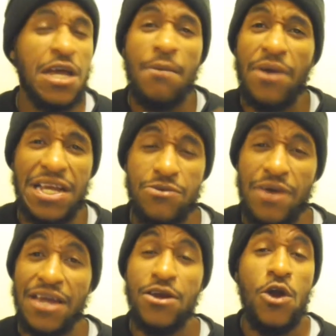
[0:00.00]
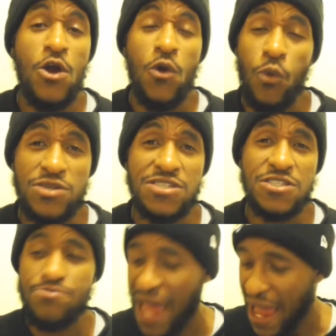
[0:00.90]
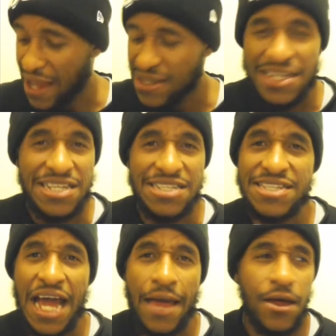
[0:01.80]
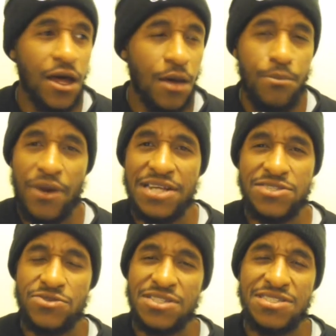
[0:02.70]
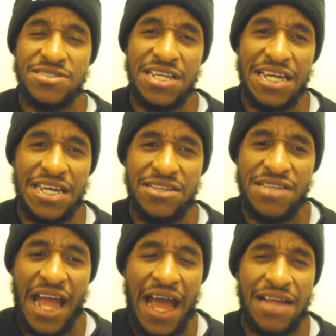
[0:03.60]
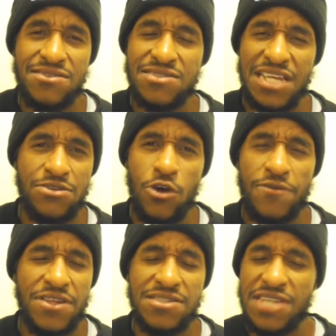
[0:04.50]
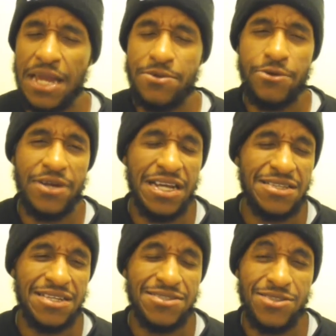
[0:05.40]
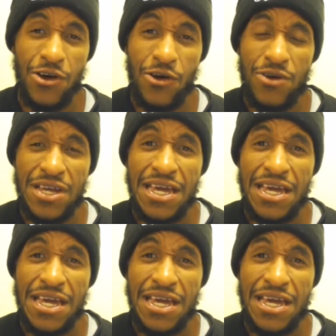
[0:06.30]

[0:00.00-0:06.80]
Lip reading: But anyway, Wilson's back. He's got a brace on his knee, not nothing taped or anything, so